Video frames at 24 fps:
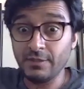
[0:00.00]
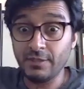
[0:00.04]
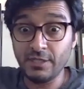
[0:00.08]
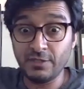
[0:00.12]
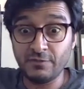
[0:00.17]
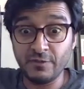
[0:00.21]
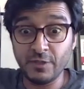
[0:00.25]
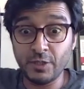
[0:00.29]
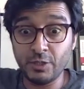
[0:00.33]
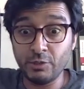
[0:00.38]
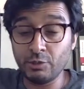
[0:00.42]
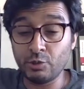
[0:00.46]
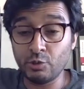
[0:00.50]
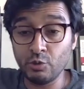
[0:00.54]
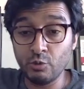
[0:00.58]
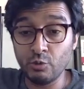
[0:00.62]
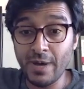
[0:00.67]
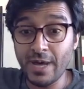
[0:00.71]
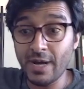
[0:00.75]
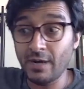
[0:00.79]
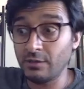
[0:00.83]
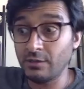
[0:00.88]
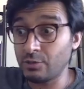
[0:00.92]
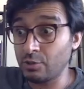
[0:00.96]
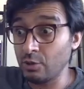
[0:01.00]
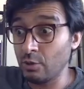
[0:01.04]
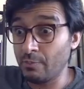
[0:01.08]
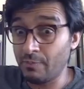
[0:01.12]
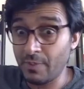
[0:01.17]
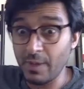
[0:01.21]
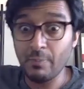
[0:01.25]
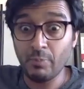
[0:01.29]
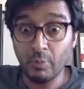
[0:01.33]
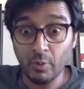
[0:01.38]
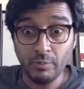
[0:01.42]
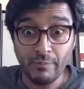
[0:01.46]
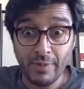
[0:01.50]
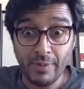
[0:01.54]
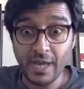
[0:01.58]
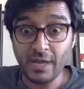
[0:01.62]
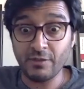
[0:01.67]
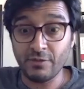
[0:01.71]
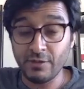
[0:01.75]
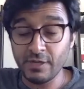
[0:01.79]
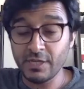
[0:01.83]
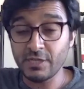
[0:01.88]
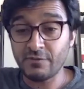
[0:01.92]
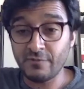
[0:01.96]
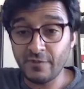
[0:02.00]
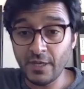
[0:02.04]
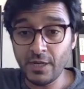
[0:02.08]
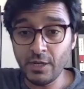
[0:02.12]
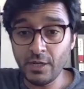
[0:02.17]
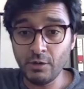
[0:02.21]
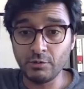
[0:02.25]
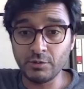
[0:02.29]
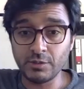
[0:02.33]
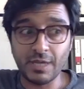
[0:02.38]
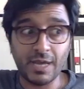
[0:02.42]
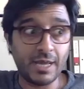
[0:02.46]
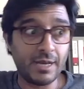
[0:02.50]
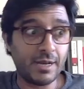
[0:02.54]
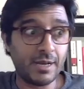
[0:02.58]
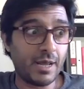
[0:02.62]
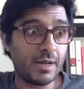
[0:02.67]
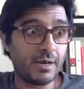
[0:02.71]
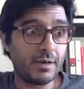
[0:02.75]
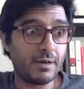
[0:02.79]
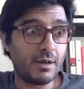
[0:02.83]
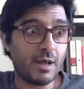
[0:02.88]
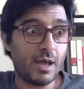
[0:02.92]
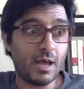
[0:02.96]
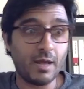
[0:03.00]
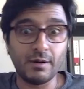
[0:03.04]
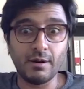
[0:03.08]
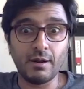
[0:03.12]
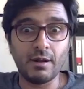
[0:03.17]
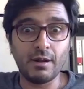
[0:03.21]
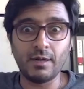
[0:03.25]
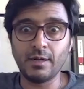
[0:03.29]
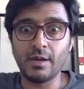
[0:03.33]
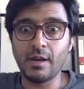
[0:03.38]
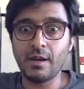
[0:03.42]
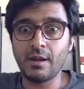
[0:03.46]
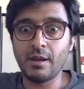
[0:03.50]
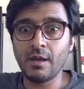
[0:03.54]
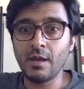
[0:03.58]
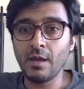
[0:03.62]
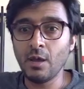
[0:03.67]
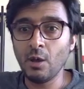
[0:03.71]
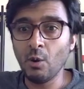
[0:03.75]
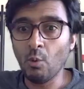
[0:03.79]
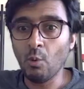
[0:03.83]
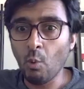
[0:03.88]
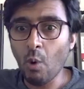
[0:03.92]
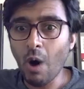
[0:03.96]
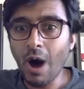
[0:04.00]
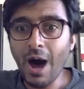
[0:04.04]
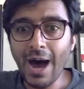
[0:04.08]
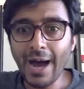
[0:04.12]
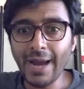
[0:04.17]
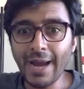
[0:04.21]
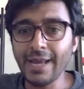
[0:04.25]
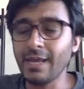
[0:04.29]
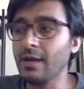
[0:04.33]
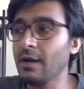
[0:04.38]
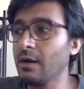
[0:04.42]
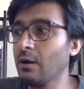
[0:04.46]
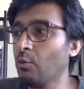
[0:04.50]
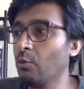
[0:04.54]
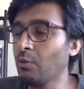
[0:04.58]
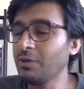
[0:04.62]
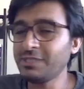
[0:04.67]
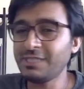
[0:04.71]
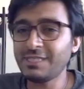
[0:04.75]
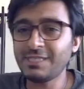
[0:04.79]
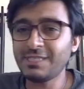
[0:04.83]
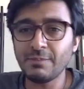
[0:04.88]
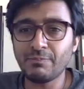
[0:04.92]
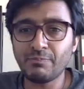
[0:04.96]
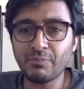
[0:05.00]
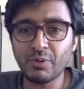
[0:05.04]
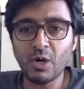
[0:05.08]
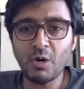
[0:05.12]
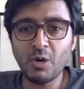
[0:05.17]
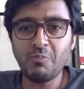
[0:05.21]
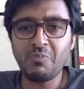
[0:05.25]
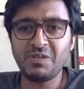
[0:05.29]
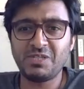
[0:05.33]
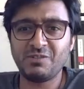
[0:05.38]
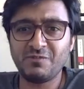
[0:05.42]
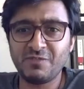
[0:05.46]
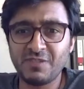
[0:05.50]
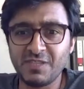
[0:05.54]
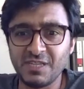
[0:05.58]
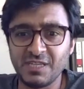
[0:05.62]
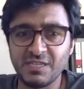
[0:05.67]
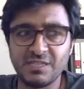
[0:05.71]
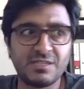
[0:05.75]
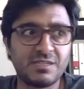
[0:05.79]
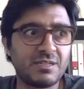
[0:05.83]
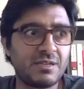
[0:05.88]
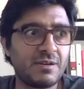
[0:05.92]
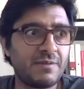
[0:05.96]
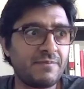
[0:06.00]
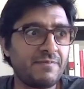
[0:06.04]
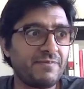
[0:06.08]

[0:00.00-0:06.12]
videos do better. So people make these videos, and why? What's the purpose of this?